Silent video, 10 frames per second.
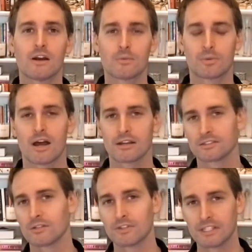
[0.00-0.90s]
our
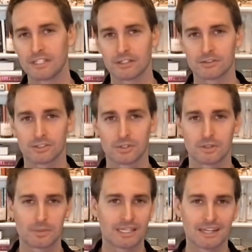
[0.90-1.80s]
product over the years. So in
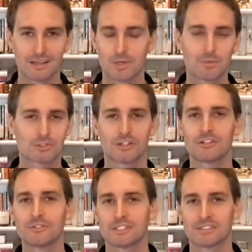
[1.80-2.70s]
the beginning, people
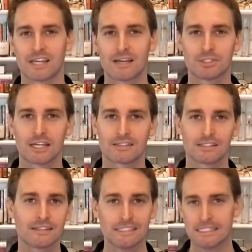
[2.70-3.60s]
started using Snapchat
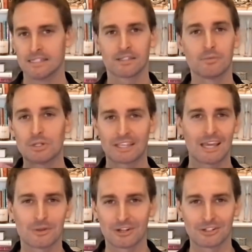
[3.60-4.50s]
to
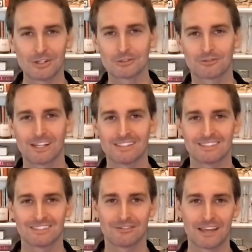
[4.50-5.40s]
communicate with their close
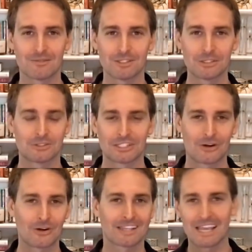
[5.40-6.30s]
friends and family using
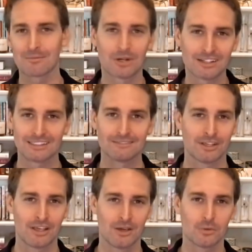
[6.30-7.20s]
our camera, and
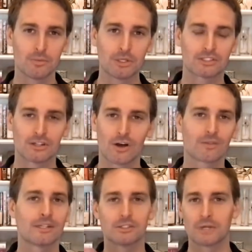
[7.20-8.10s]
we built an
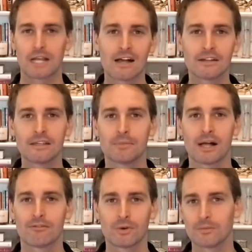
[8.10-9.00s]
augmented reality
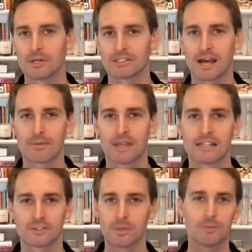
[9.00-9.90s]
platform on top of
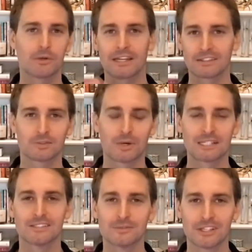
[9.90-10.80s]
that so people can
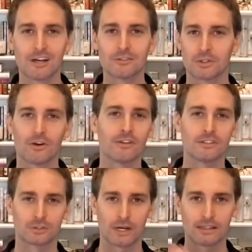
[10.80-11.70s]
express themselves with all
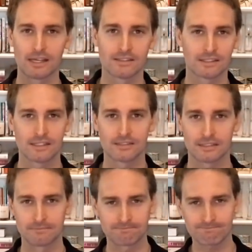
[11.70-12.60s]
these great lenses.
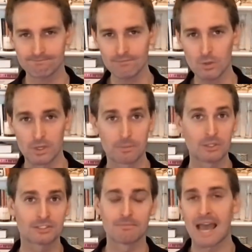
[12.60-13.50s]
And we
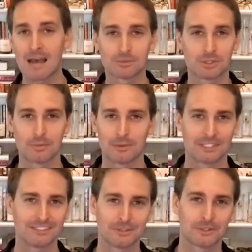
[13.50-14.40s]
built a map so people
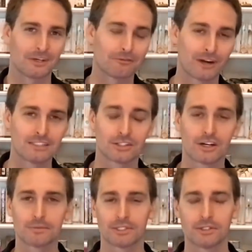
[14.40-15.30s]
can see what their friends are
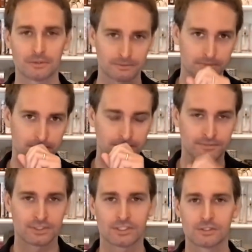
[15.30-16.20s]
up to,
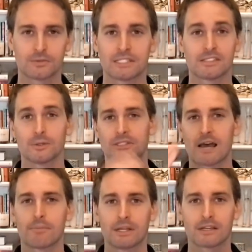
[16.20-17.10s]
excuse me, and see what's
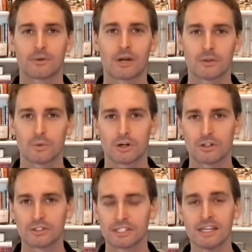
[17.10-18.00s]
happening around the
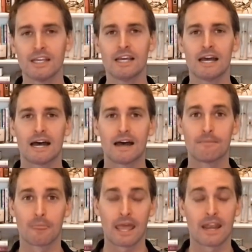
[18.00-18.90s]
world.
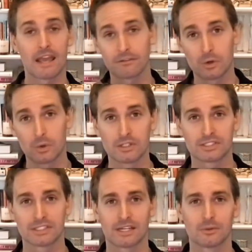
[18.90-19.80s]
And of
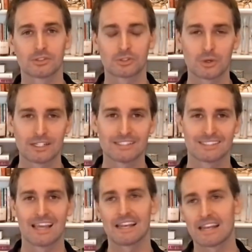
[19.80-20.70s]
course, with stories
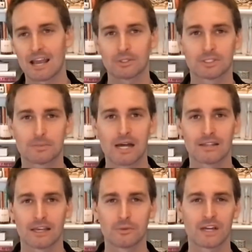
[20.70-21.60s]
and now with
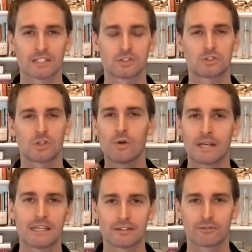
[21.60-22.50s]
Spotlight, we've got so
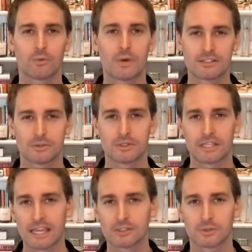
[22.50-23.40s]
many different ways to
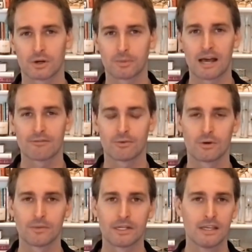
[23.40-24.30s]
engage with our
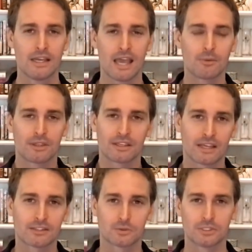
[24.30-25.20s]
platform. And we think
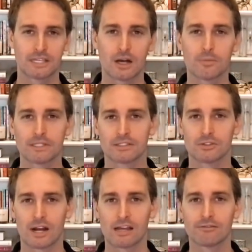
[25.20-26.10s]
that's really helping to
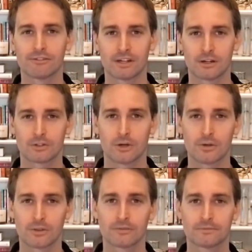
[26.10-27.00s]
drive our
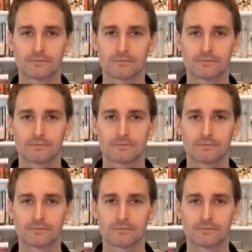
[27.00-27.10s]
growth.